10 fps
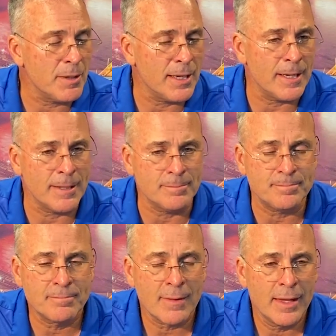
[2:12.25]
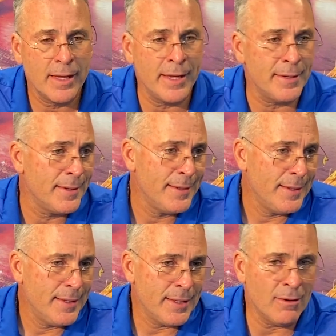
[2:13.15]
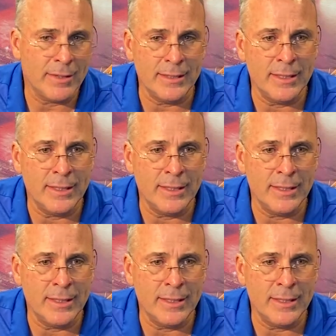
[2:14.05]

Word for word: Um, and you know he,